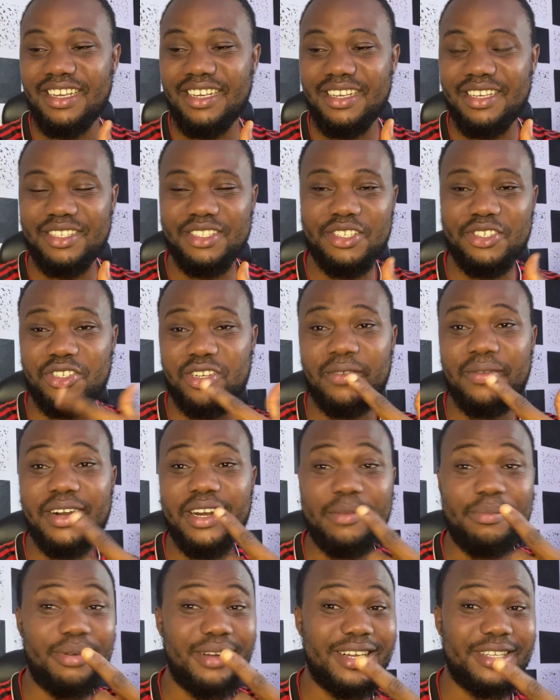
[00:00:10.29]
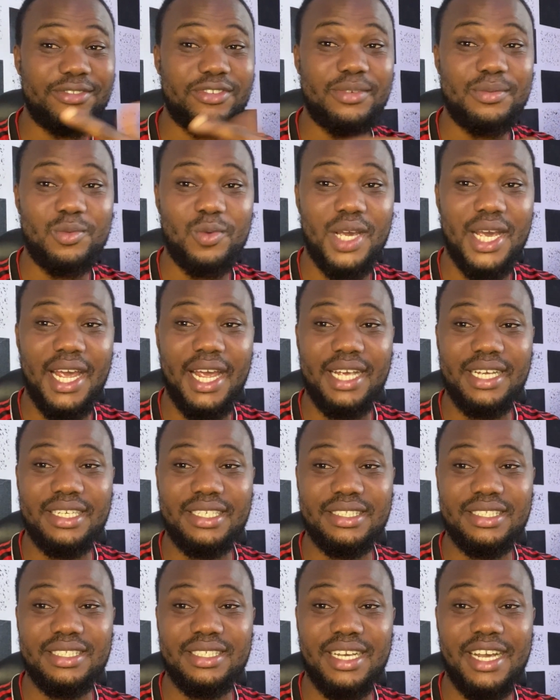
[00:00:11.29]
he discovered a platform where
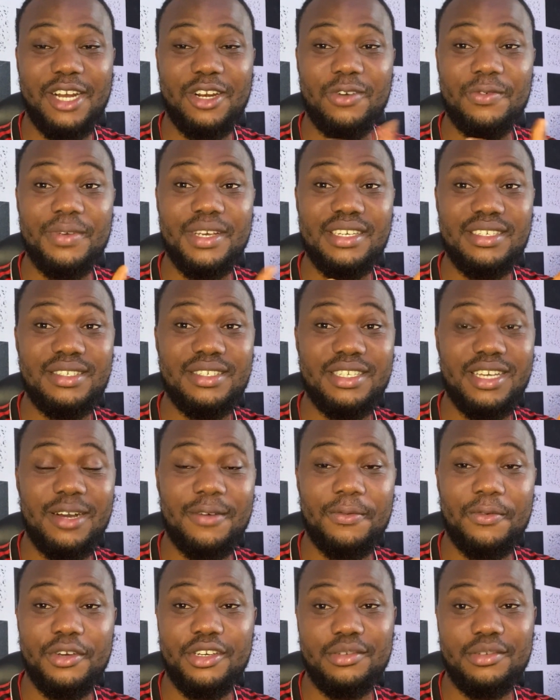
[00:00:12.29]
it's kind of easier for